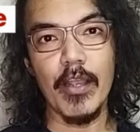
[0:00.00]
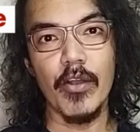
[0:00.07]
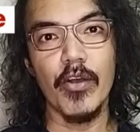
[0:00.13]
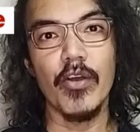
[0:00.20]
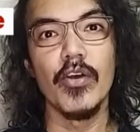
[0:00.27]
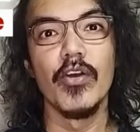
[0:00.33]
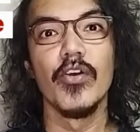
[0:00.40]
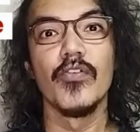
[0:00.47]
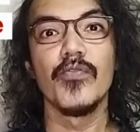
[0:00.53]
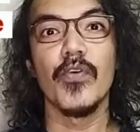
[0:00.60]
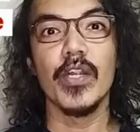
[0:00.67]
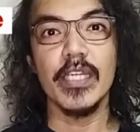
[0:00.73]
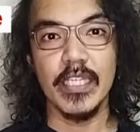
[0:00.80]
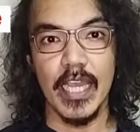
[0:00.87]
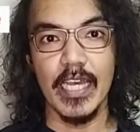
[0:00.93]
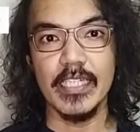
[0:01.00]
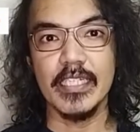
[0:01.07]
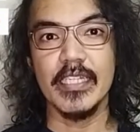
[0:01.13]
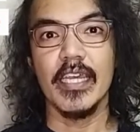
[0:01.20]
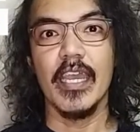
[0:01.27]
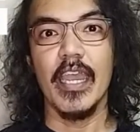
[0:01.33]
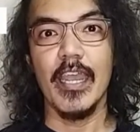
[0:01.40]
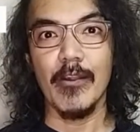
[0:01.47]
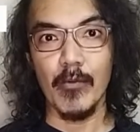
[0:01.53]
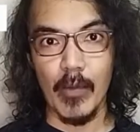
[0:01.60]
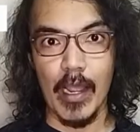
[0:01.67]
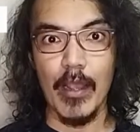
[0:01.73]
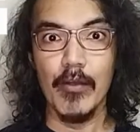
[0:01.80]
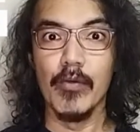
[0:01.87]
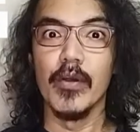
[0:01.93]
ko for yes and
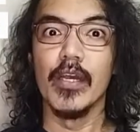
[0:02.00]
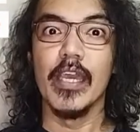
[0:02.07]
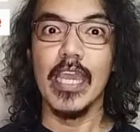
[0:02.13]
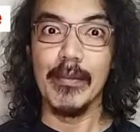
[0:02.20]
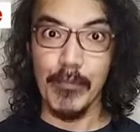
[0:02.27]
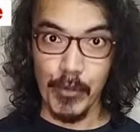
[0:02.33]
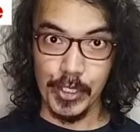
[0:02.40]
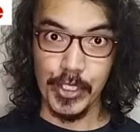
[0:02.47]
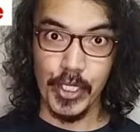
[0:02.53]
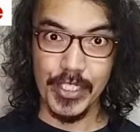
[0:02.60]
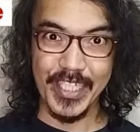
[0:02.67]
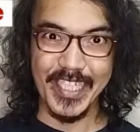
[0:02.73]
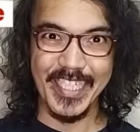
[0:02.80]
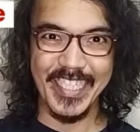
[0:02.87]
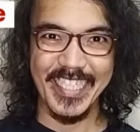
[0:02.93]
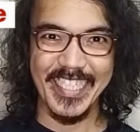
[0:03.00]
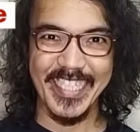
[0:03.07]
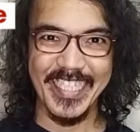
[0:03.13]
wow emotions.